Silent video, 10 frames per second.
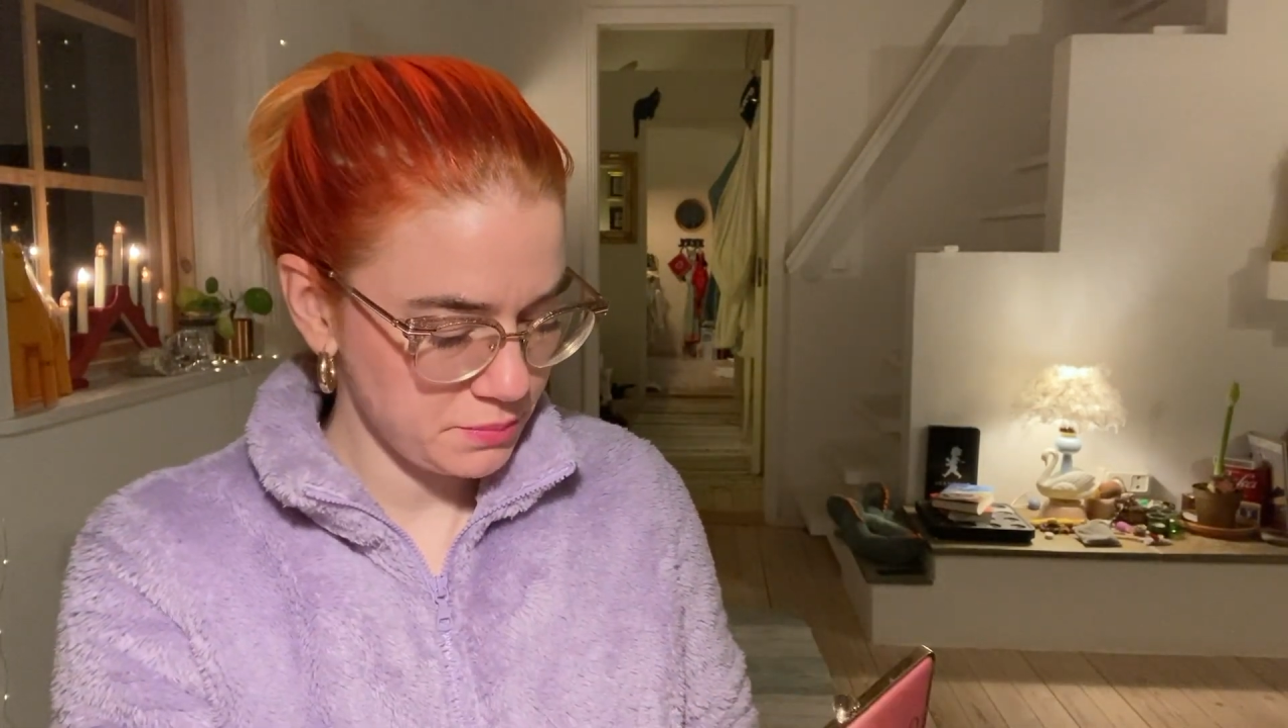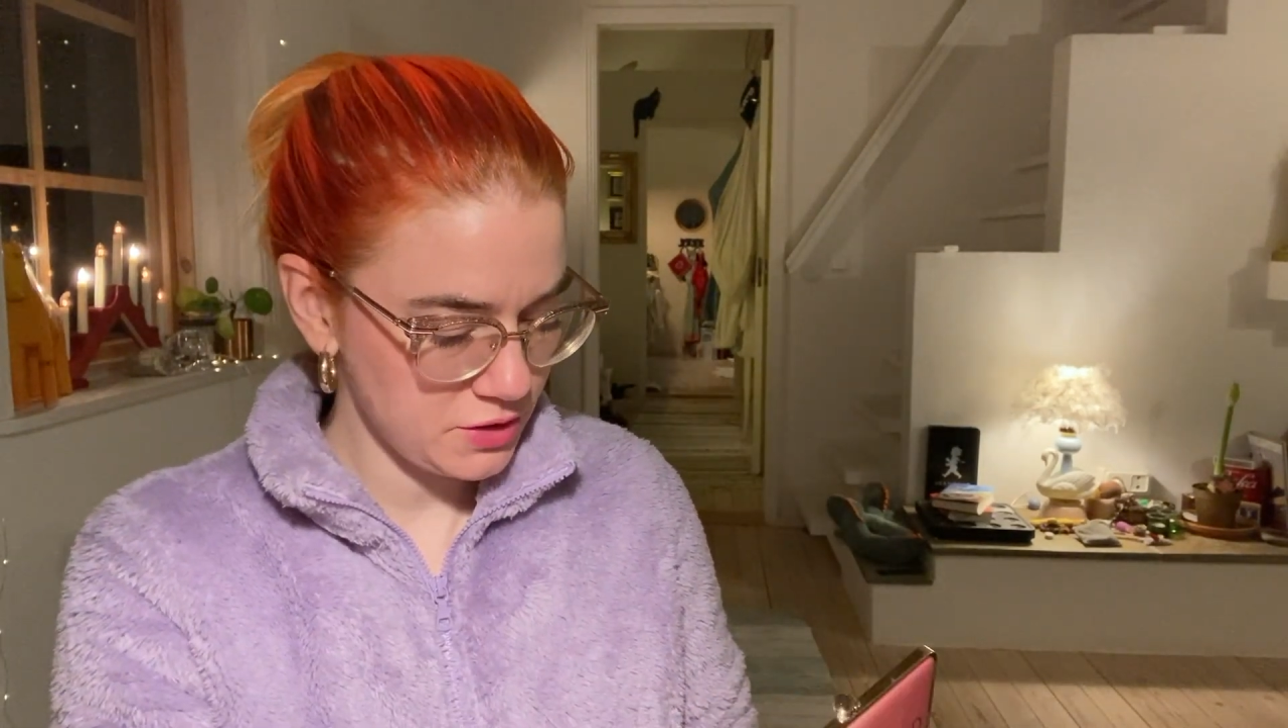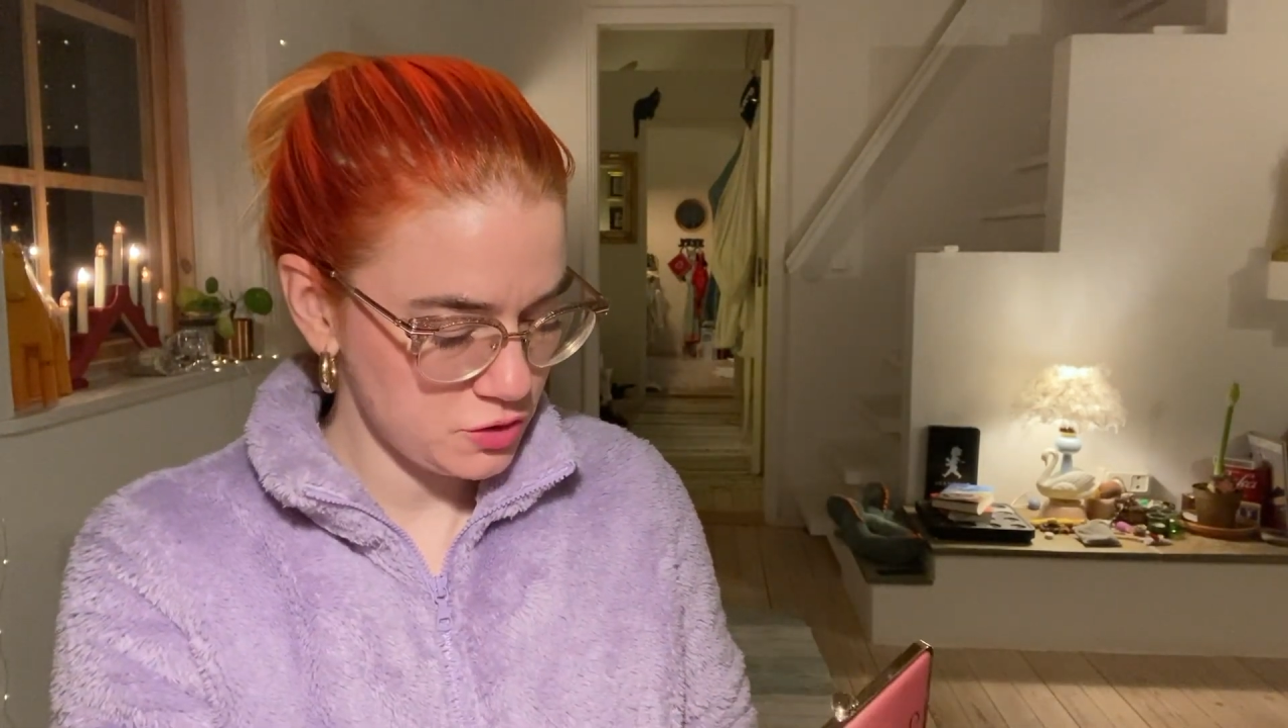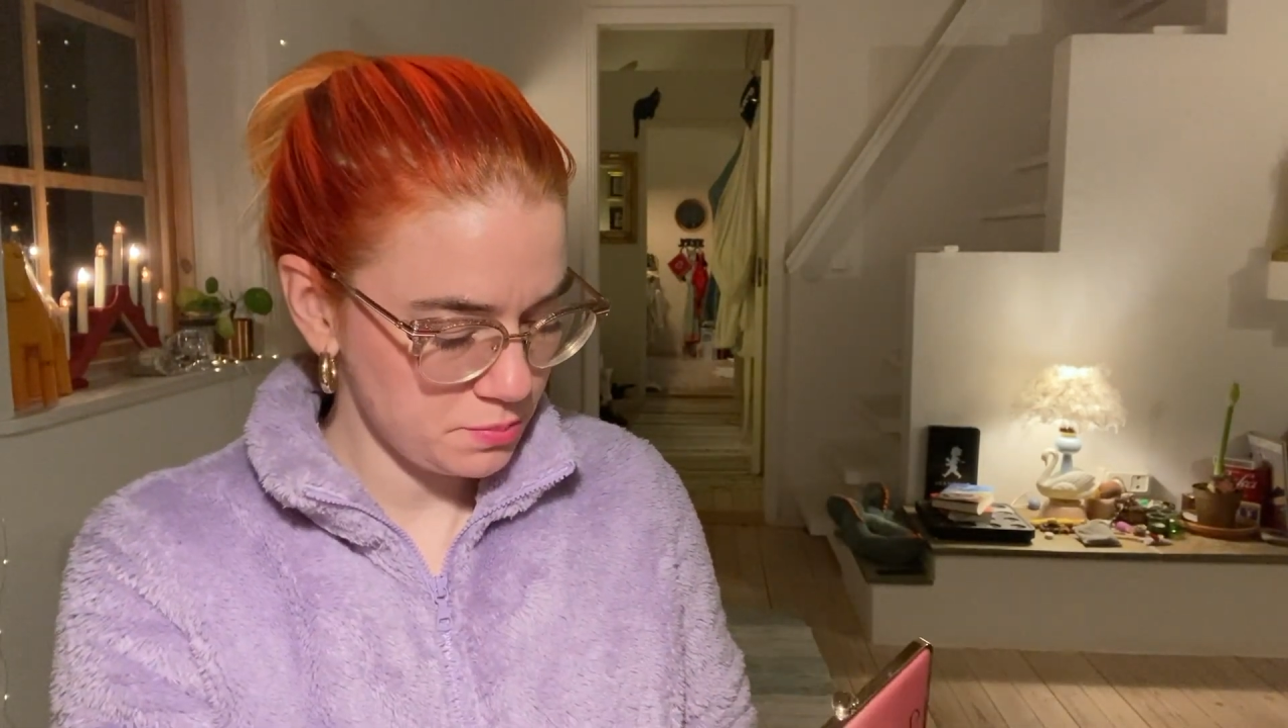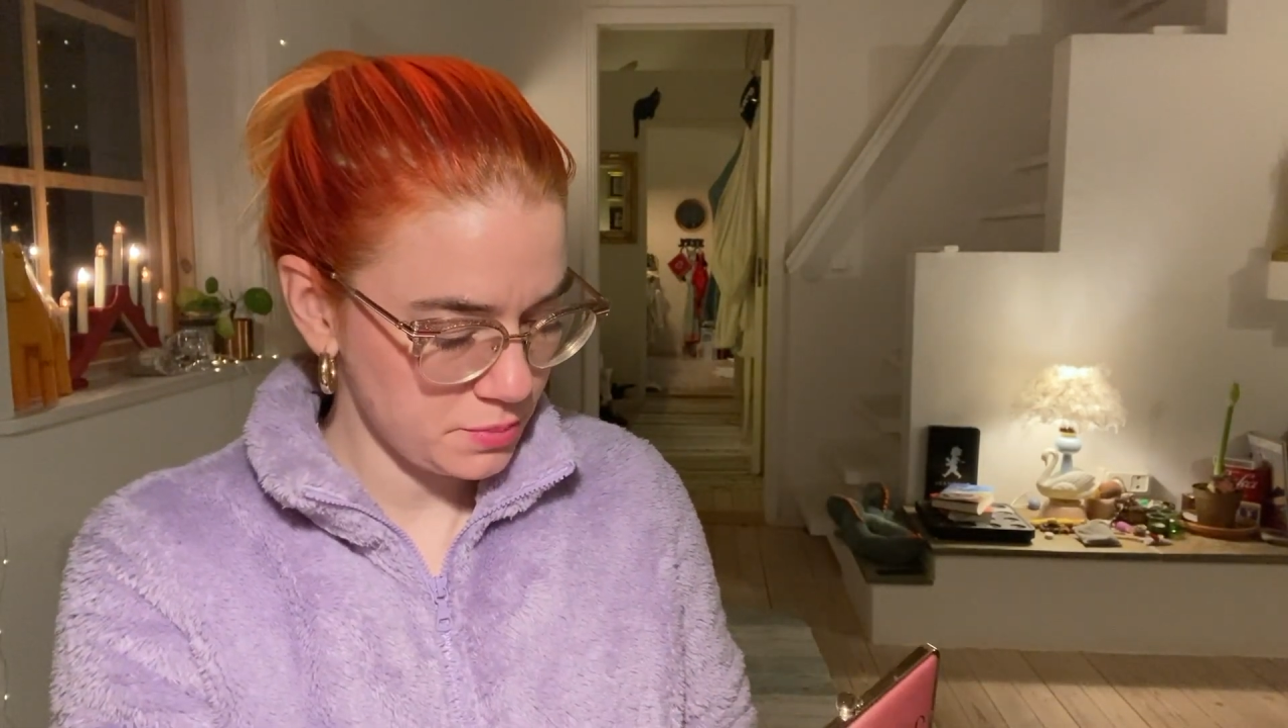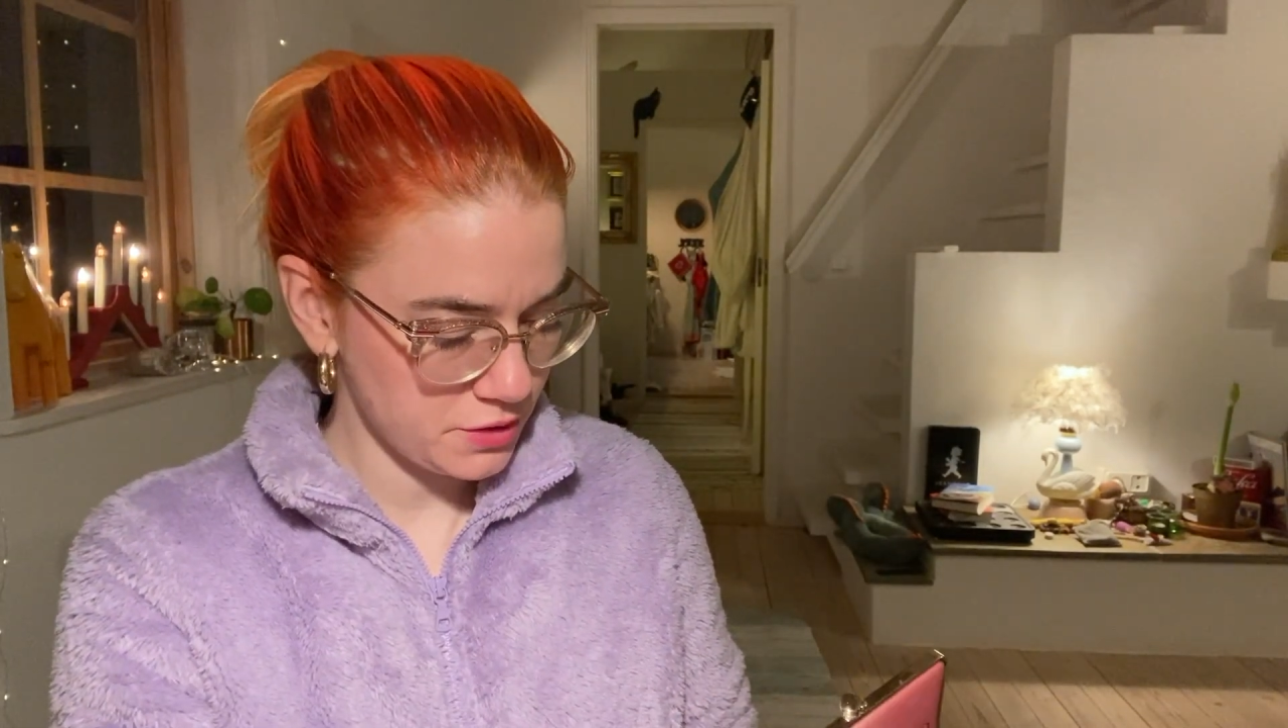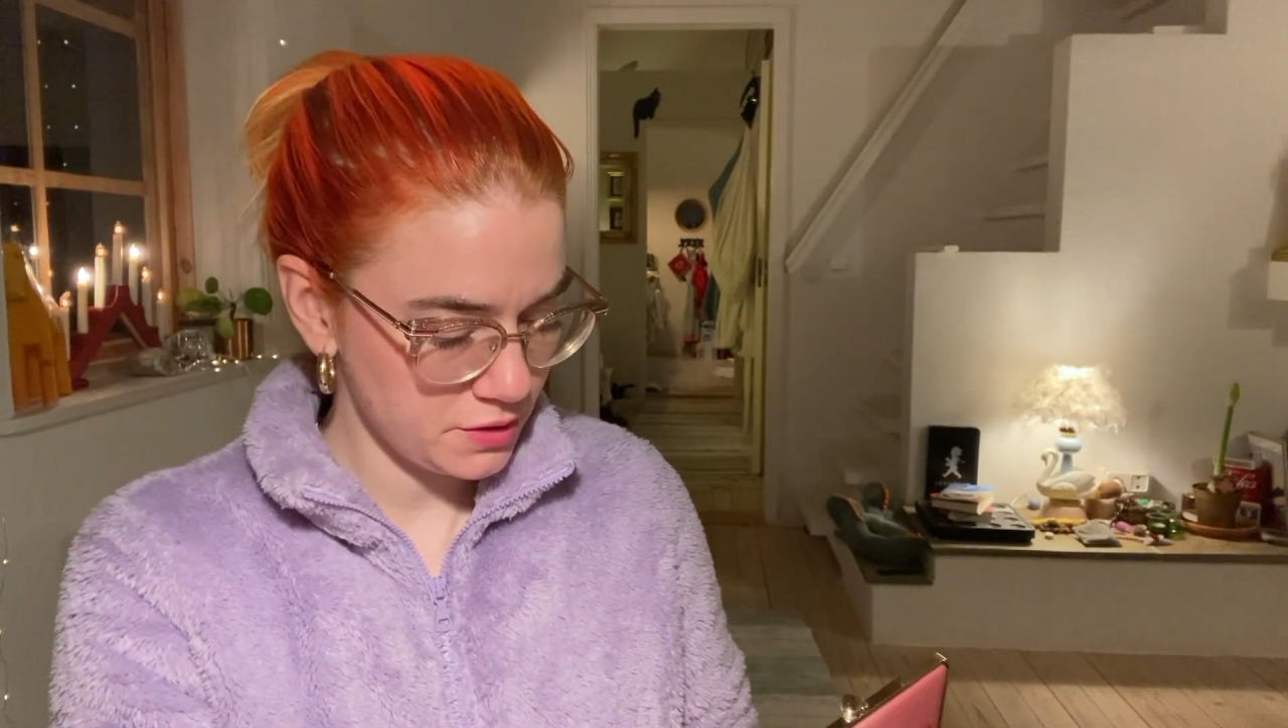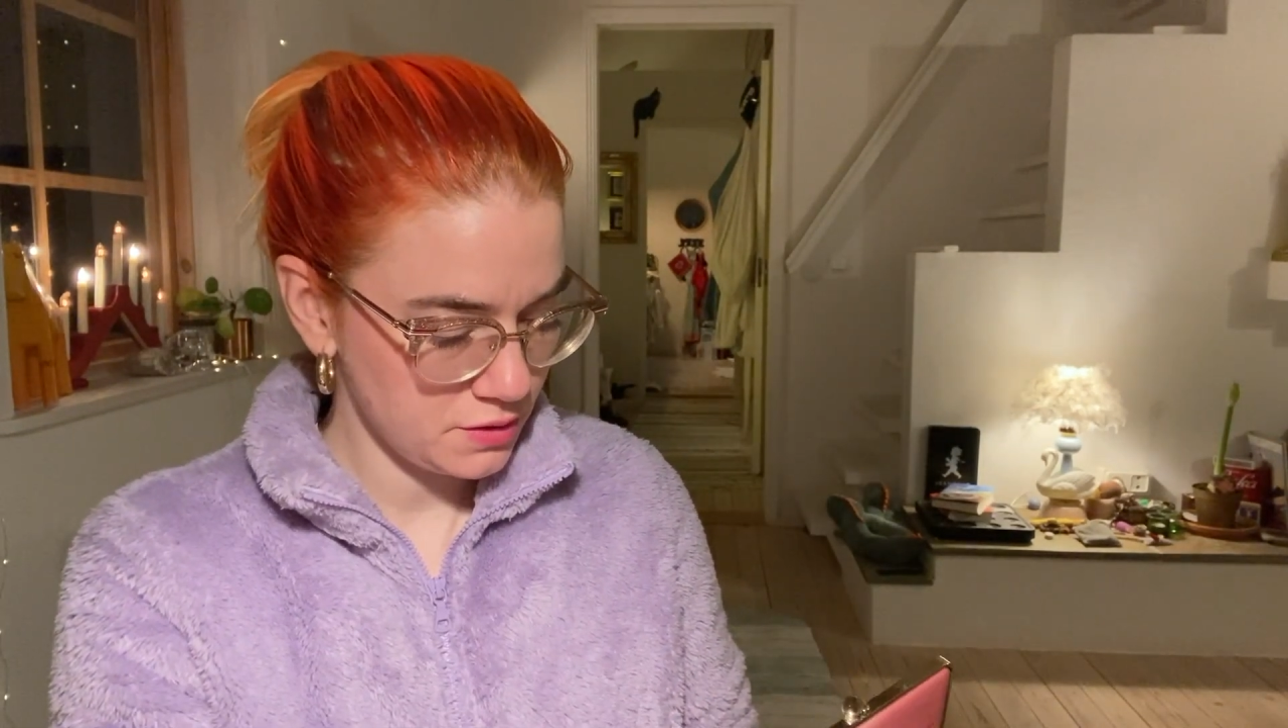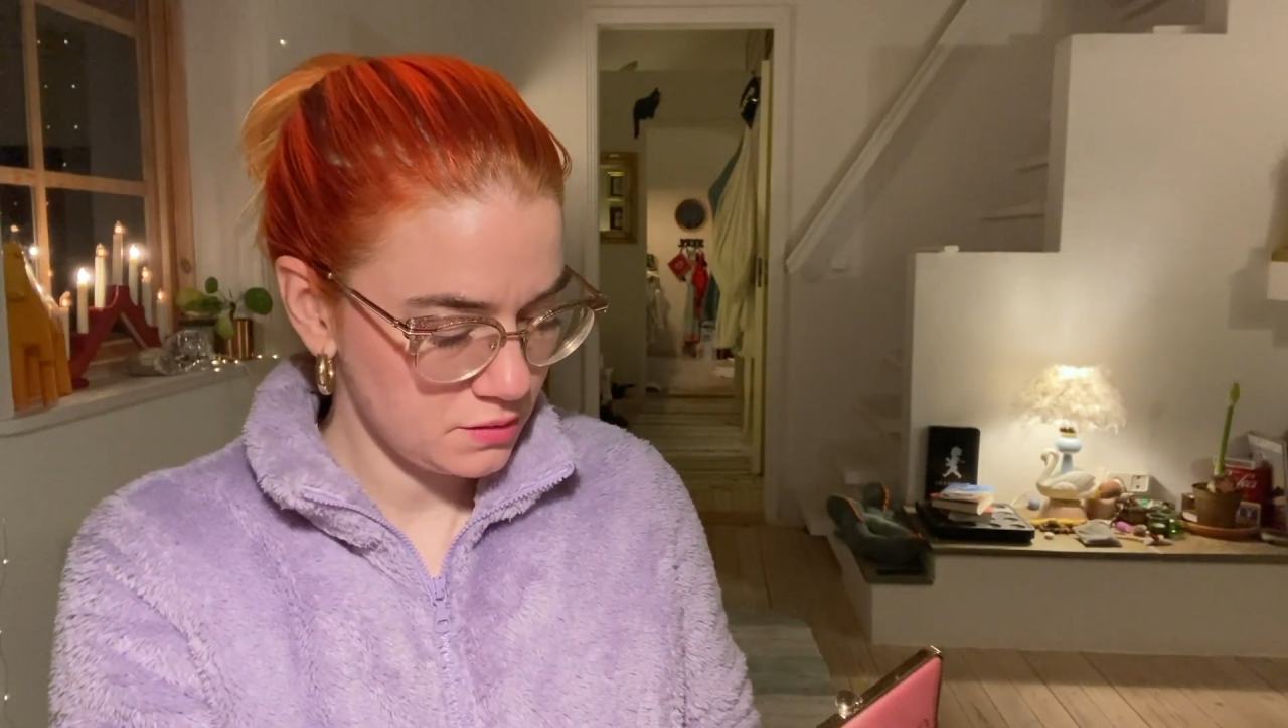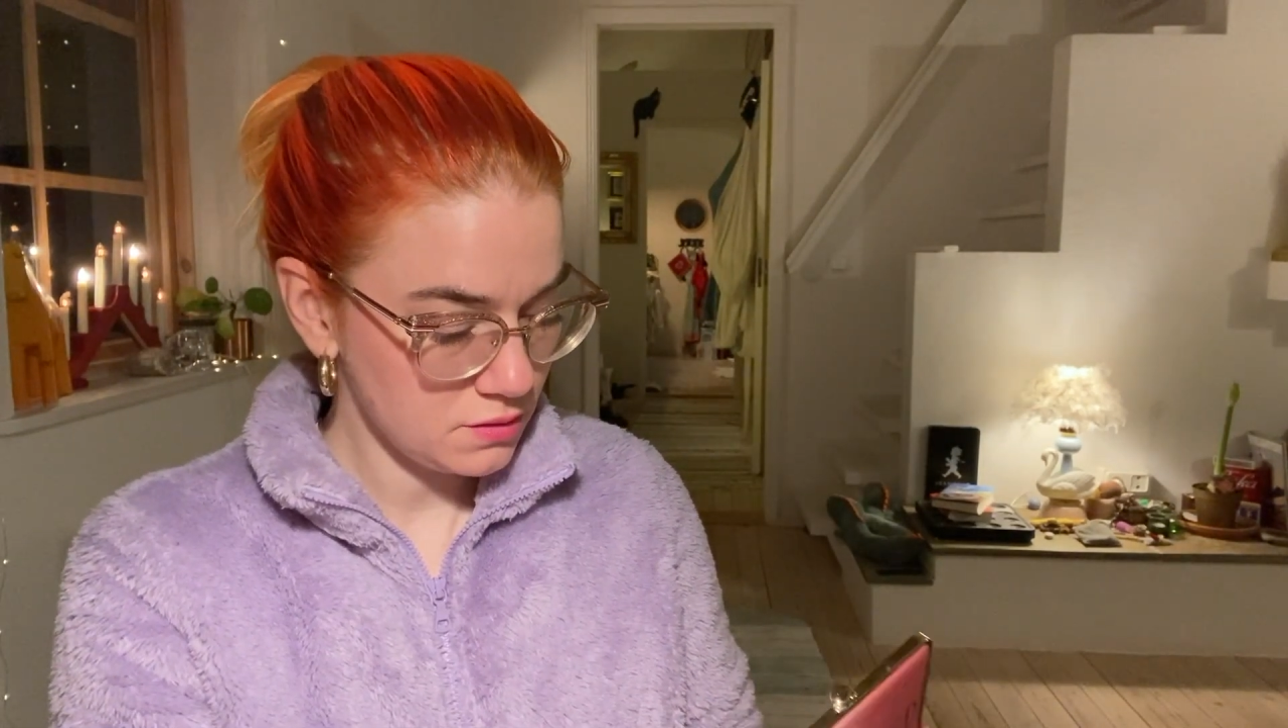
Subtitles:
Peach Butter.